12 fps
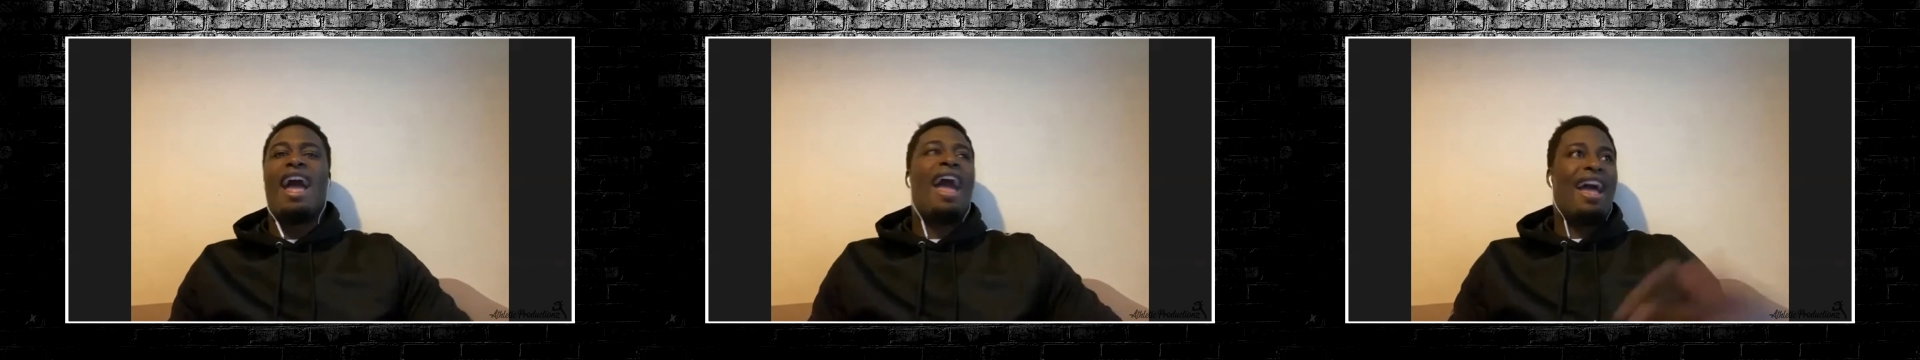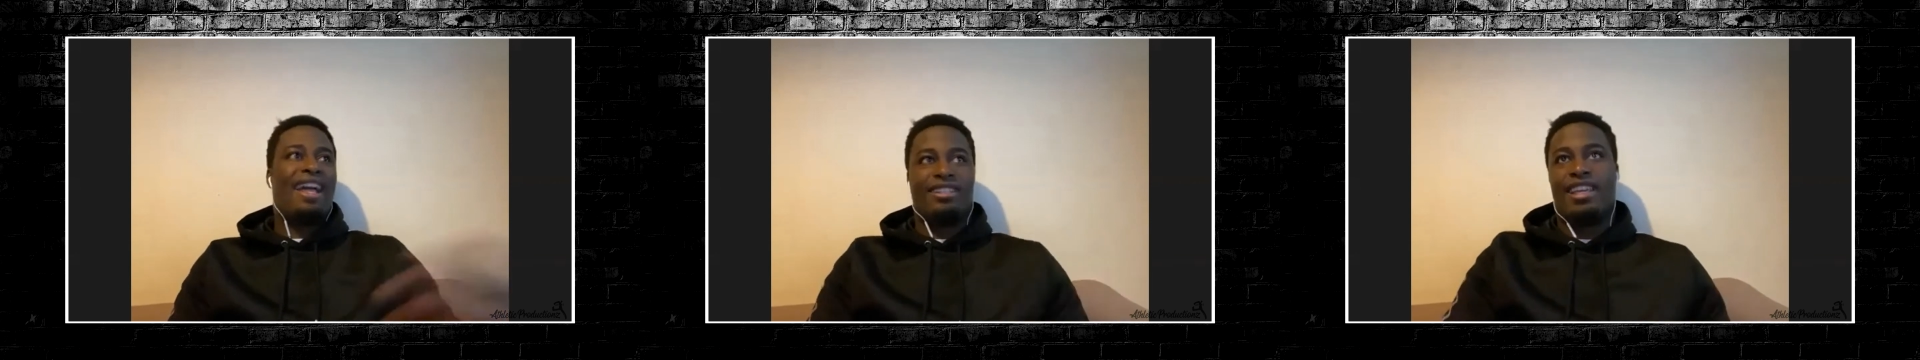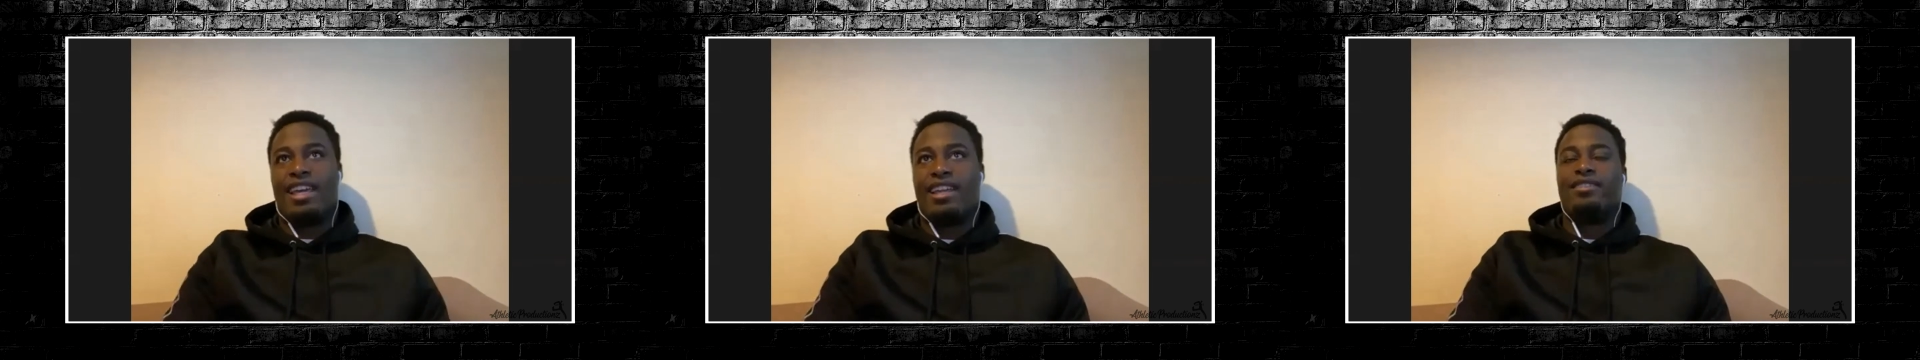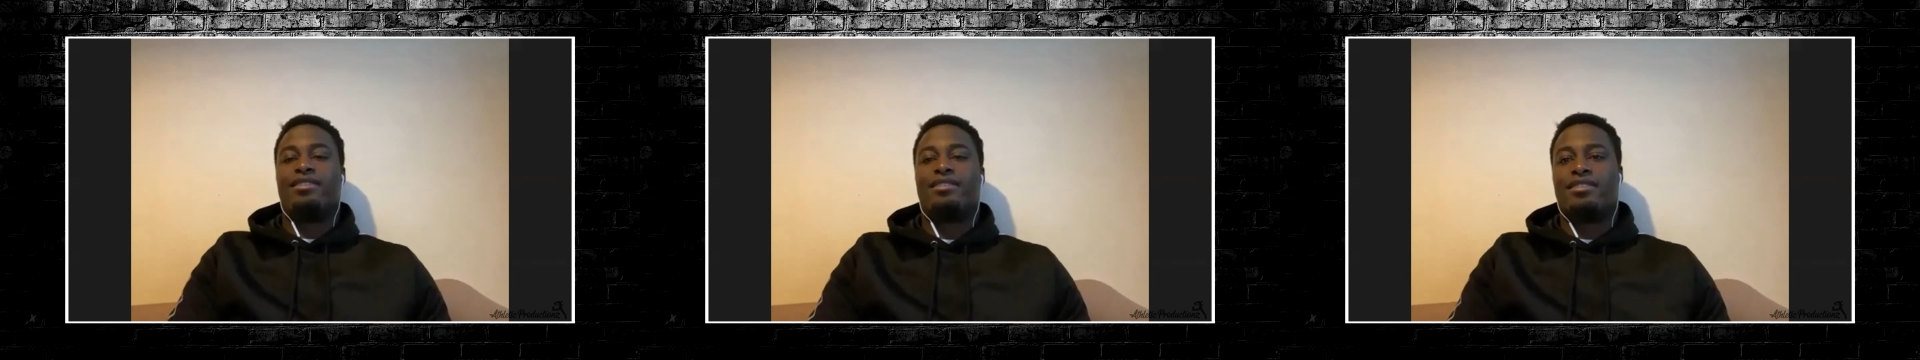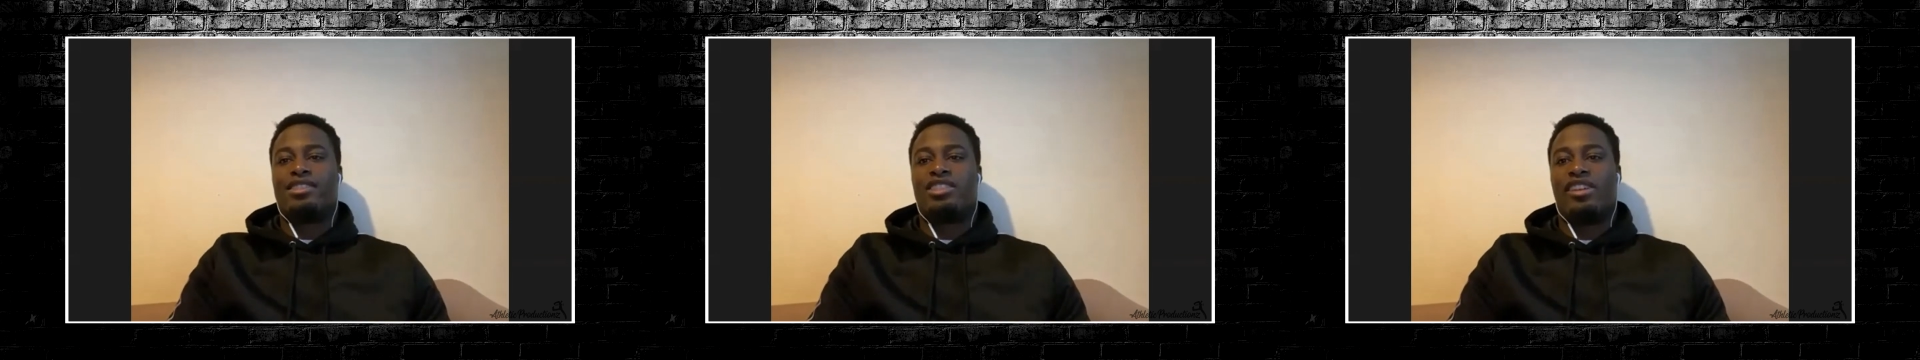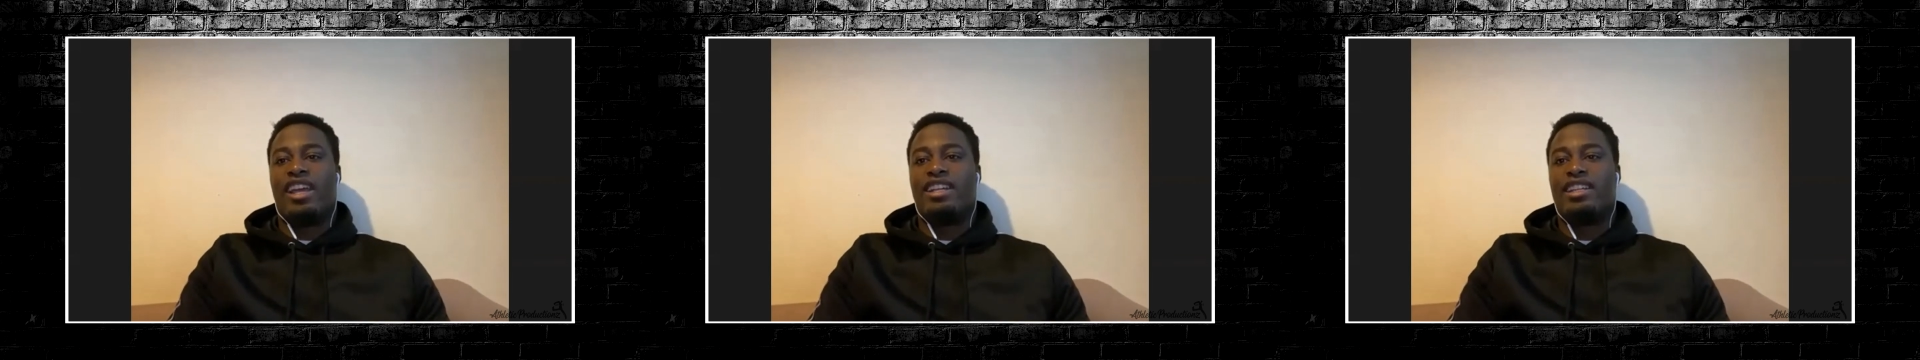and then
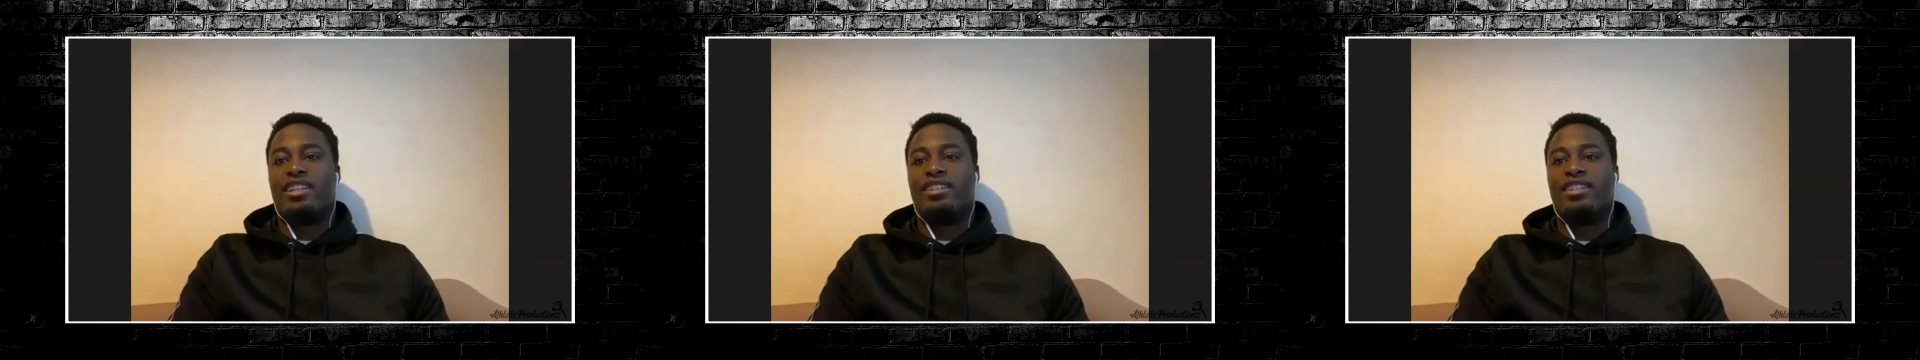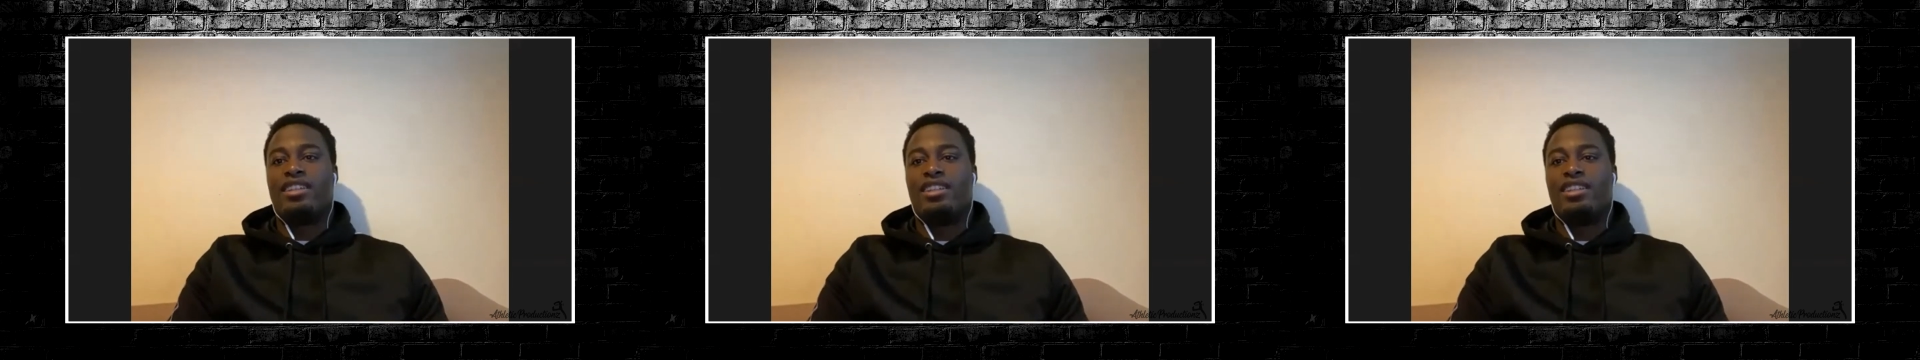training.